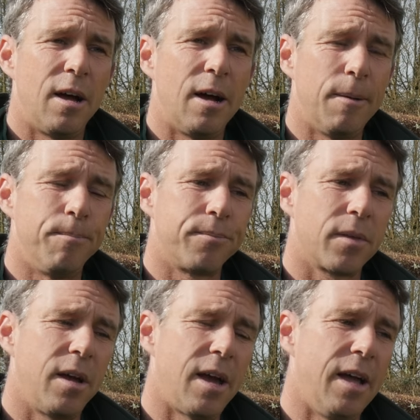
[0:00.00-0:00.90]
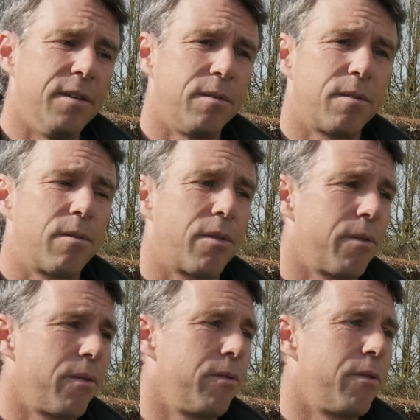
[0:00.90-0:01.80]
and
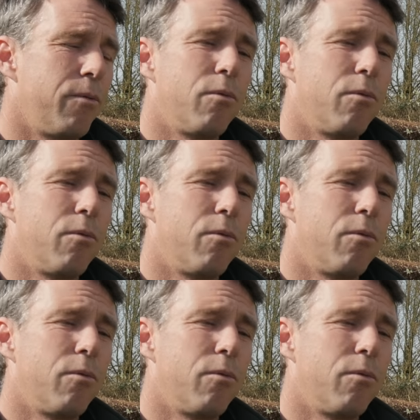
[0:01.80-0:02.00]
the